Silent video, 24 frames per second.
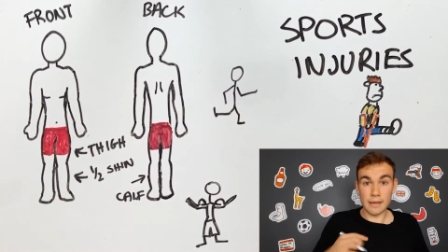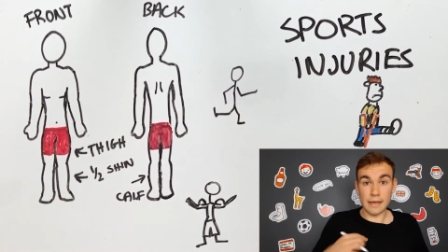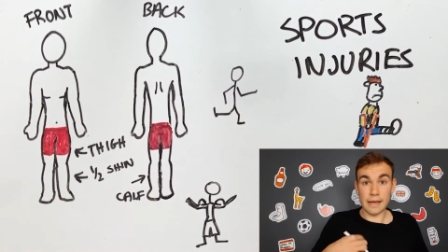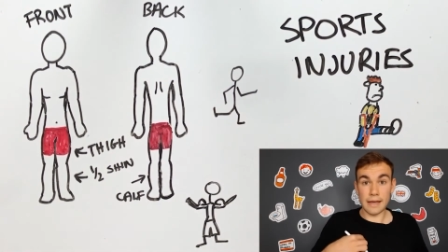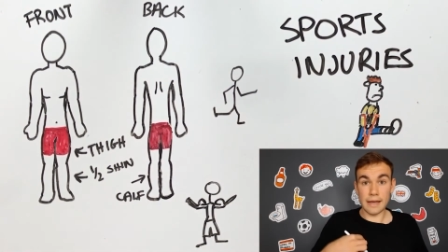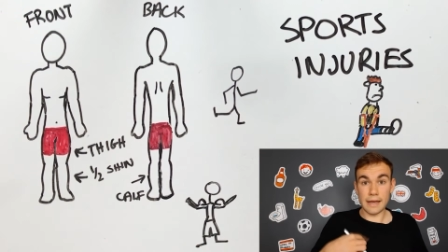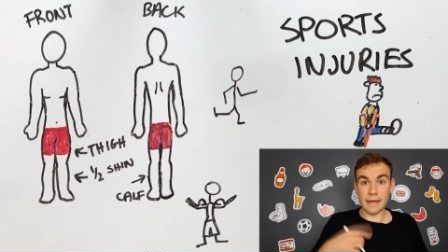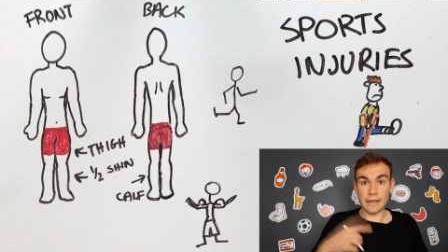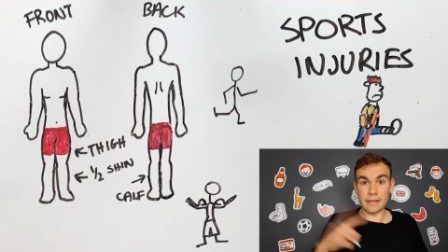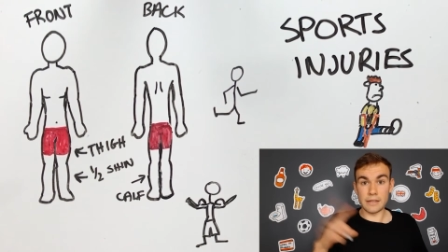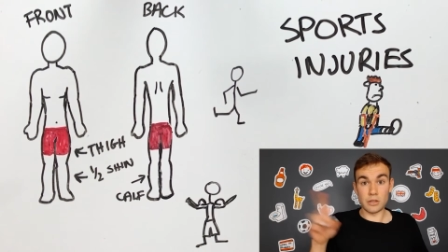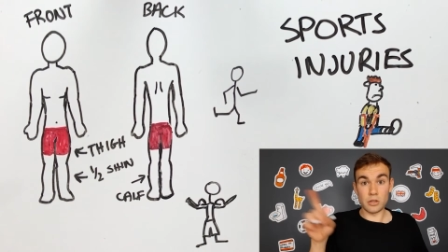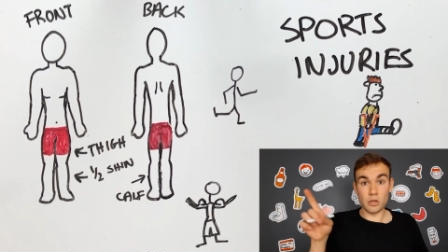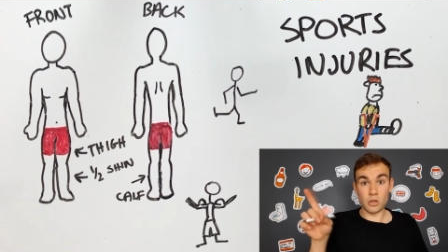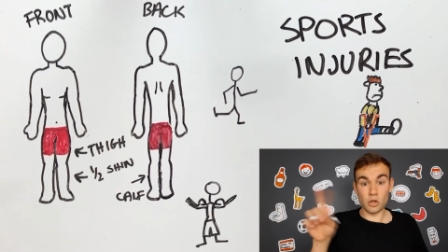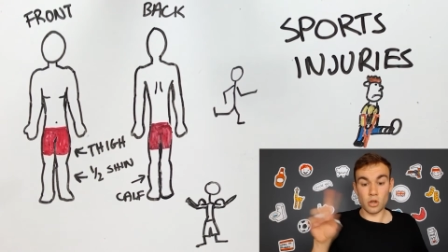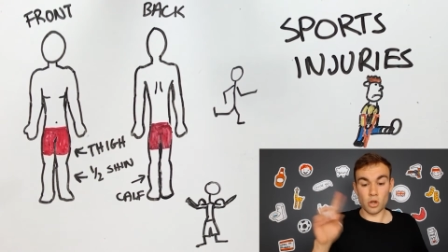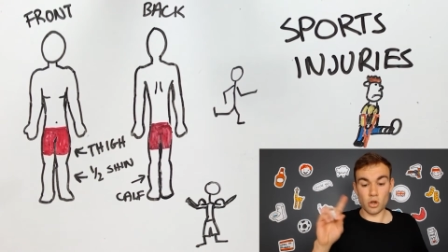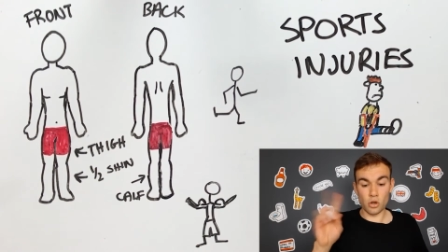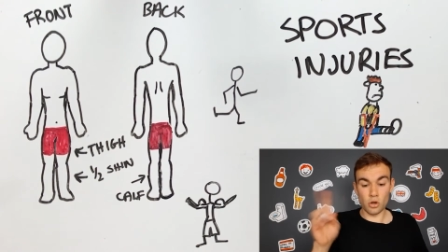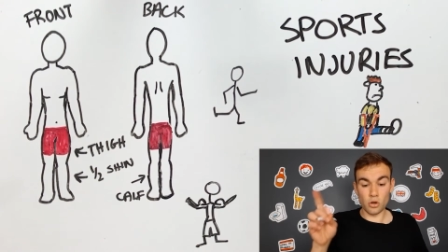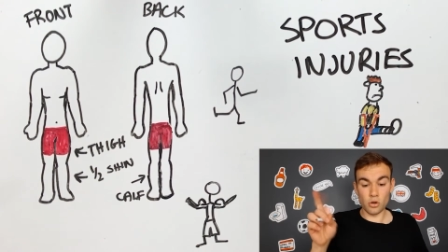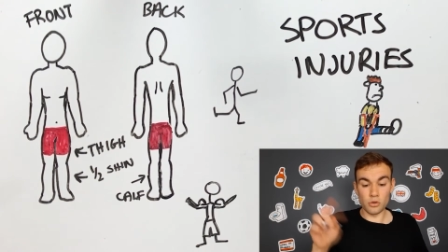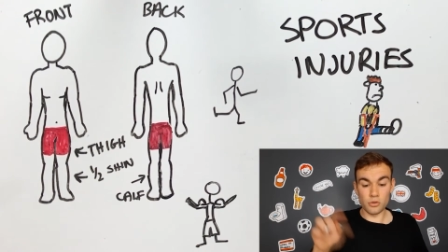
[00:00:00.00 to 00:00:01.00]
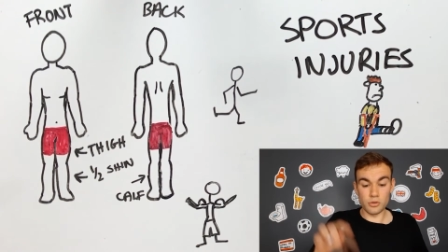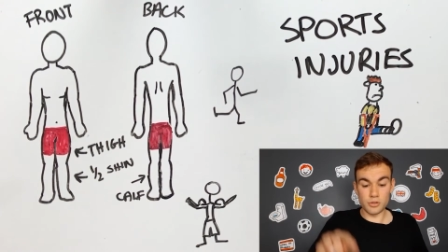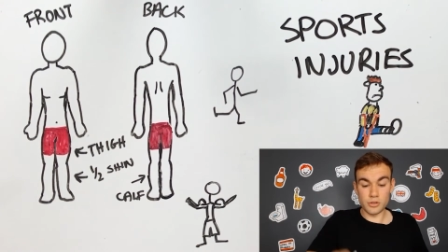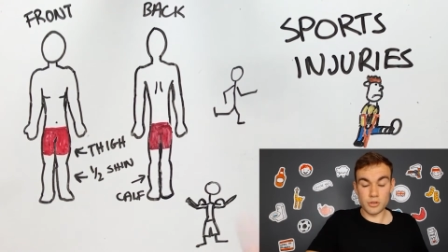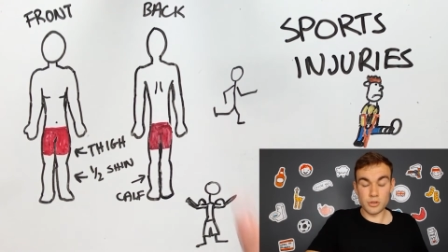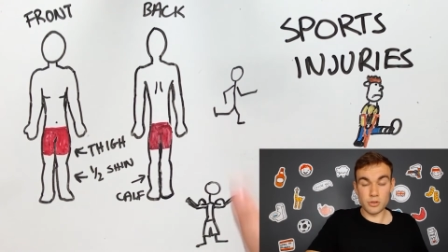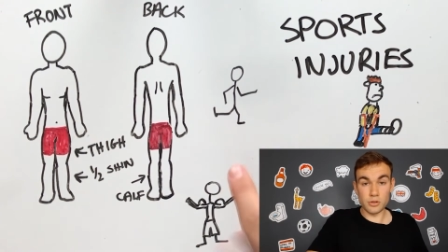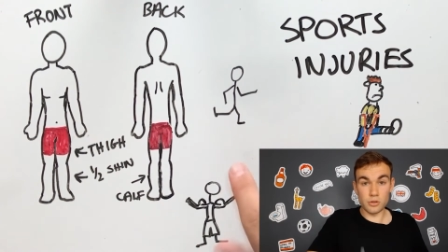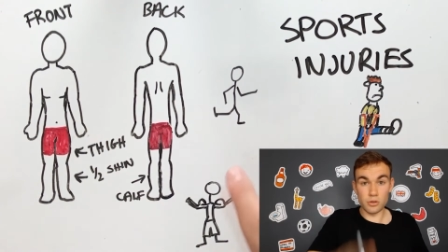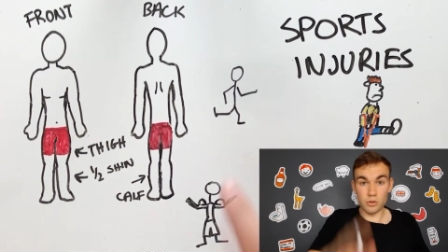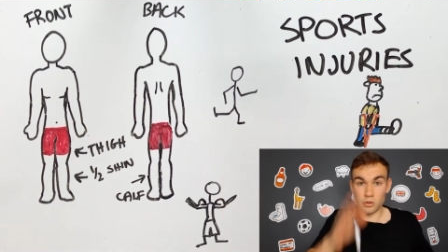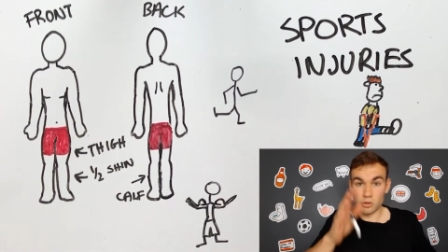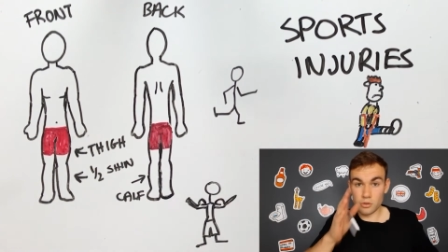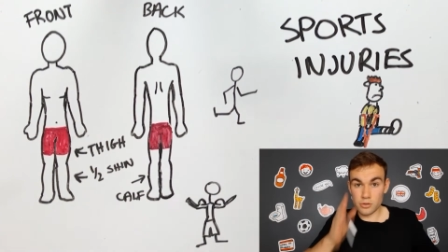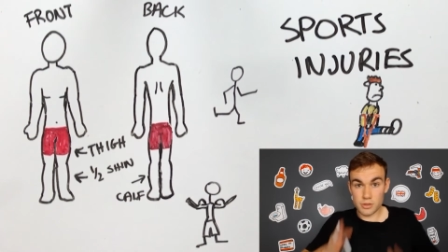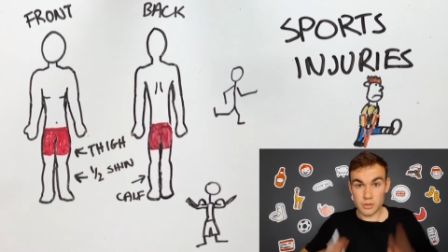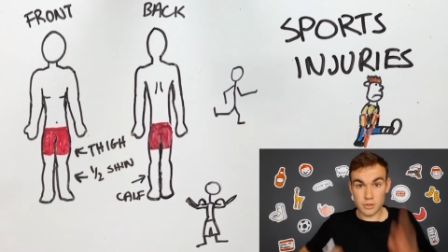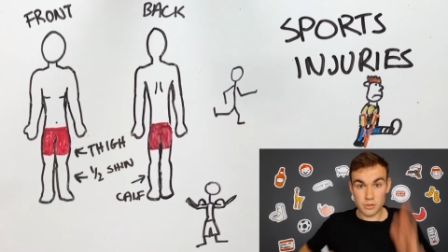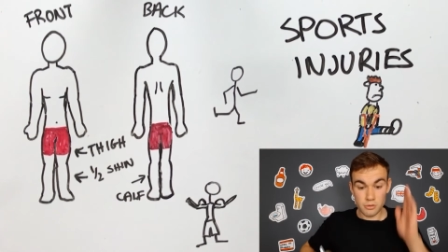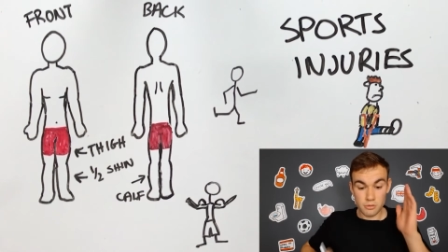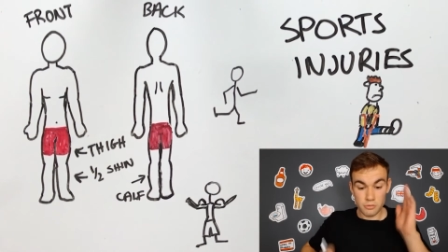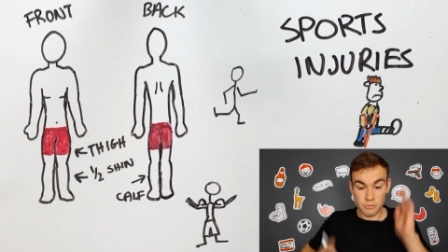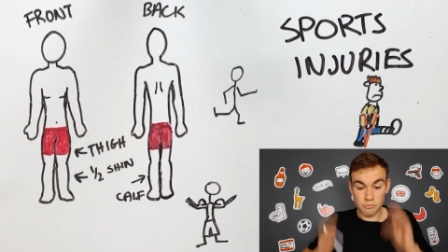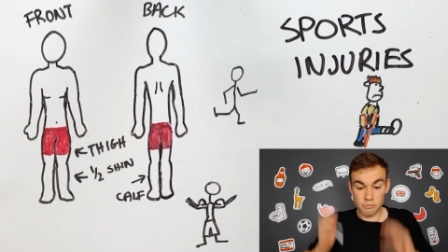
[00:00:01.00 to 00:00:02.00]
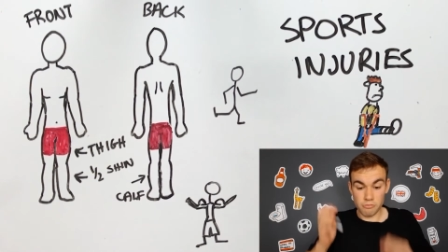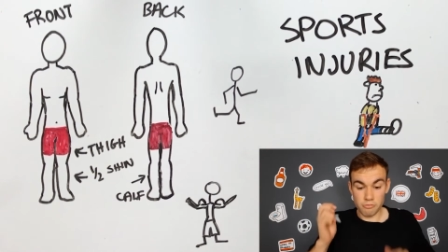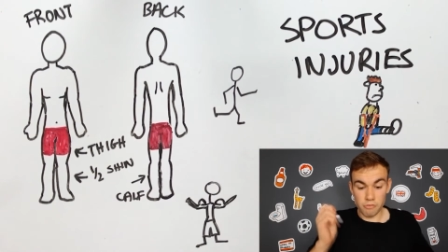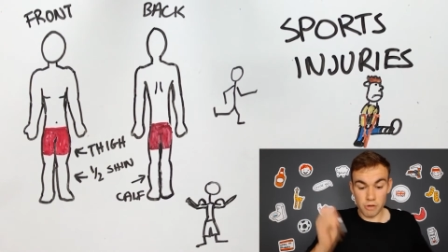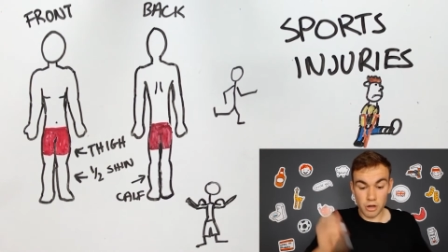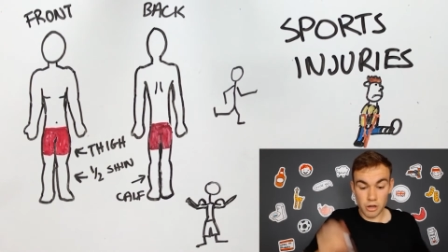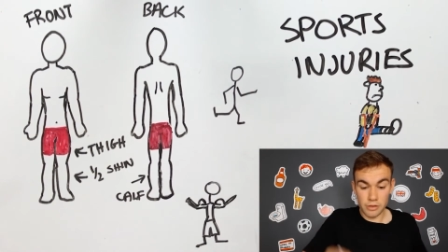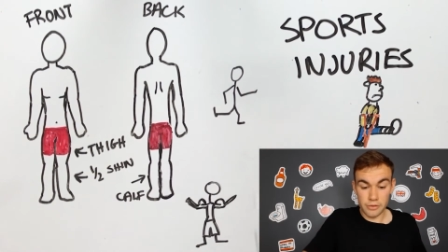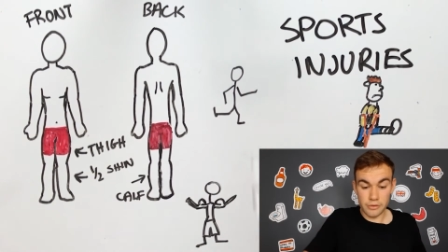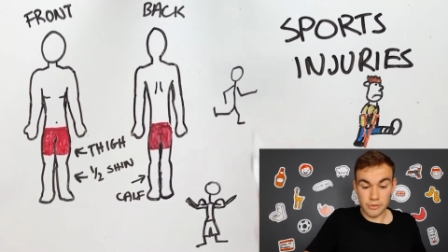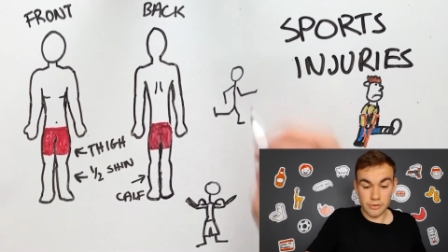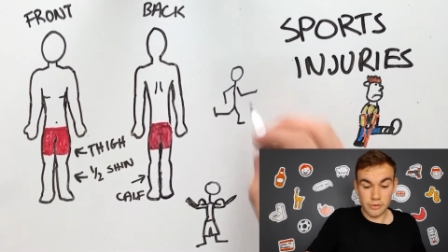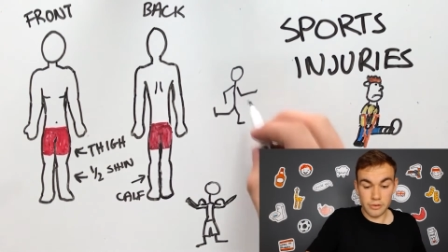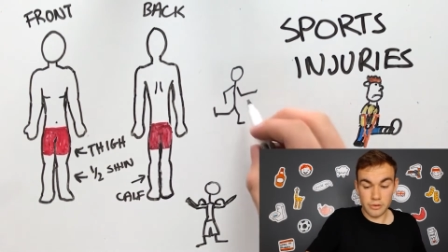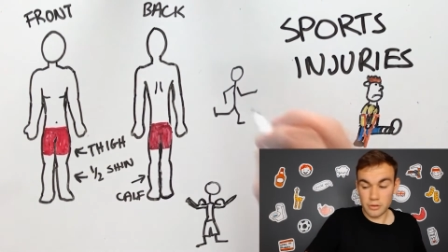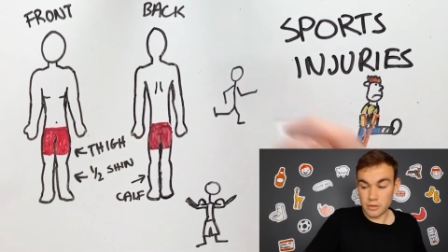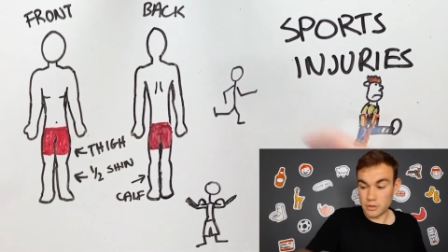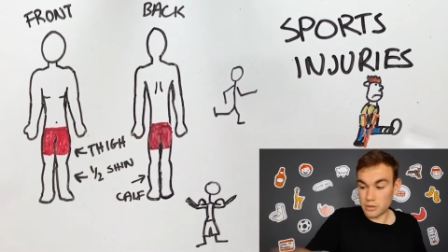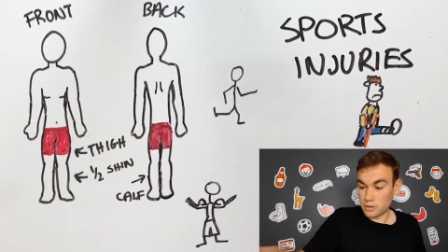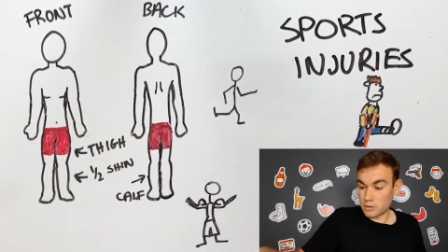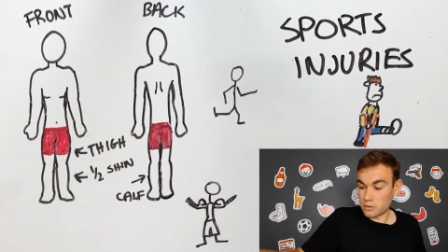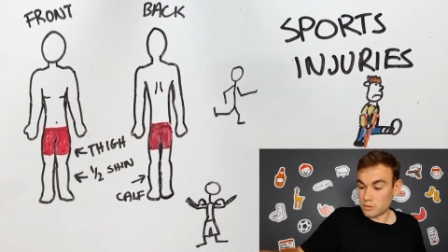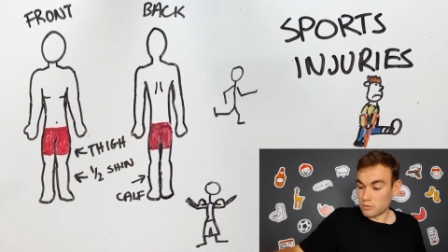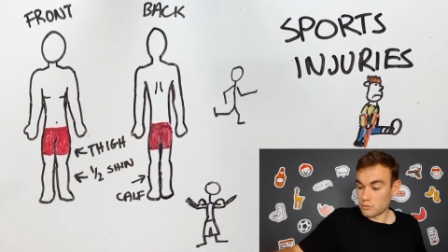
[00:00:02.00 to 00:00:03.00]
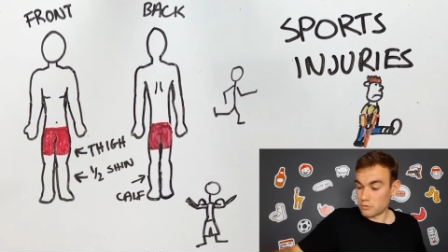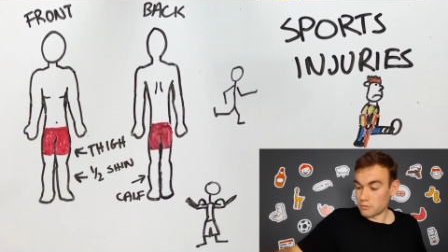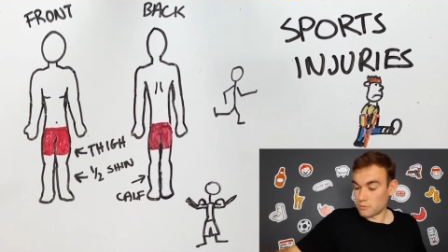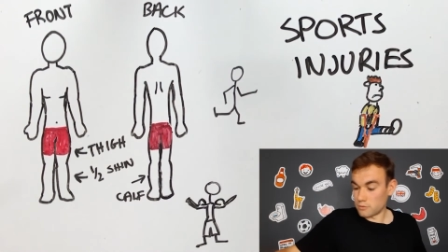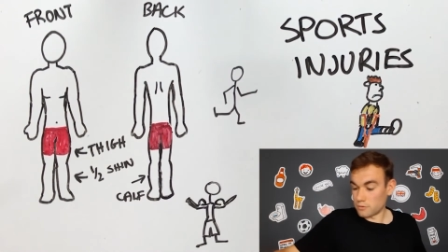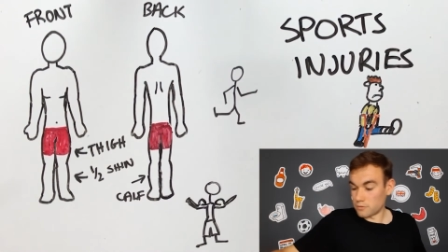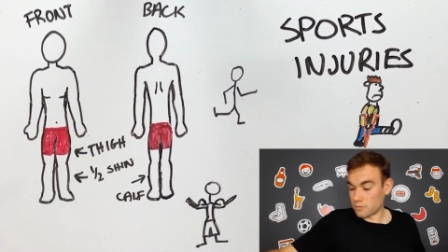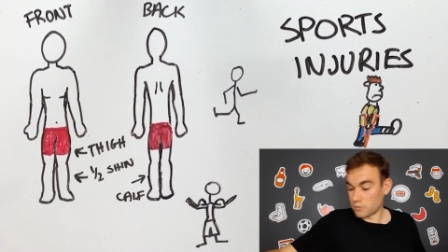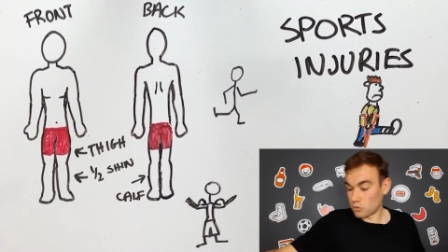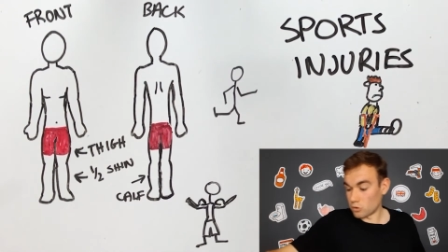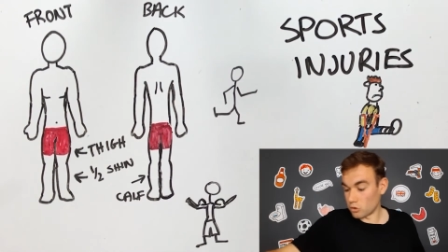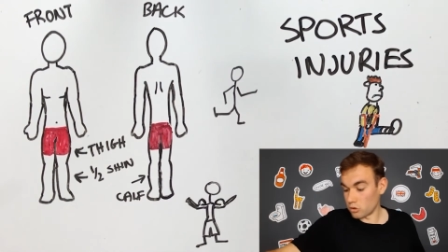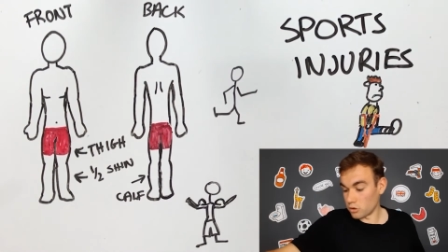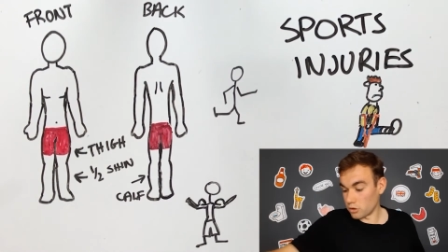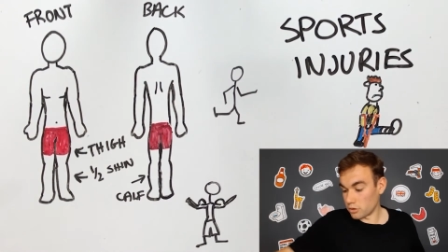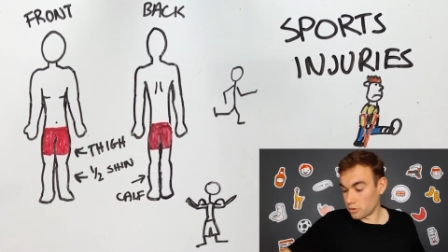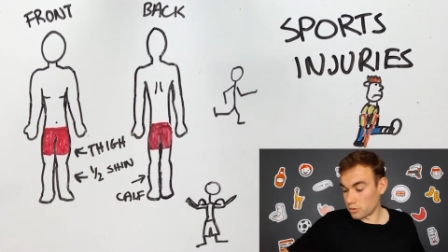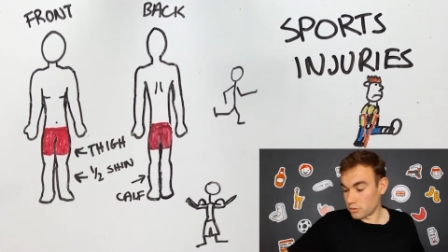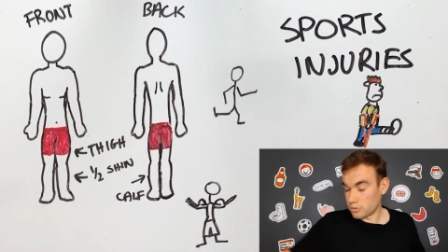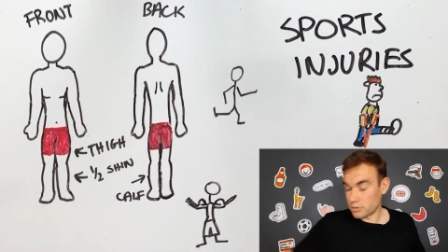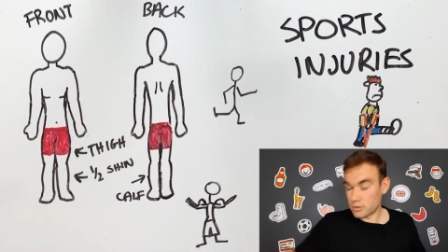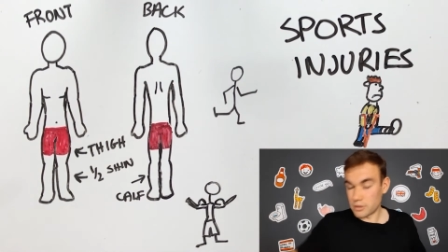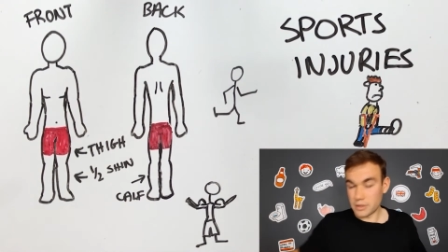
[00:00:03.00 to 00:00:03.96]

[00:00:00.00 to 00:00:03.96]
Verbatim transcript: I could not run for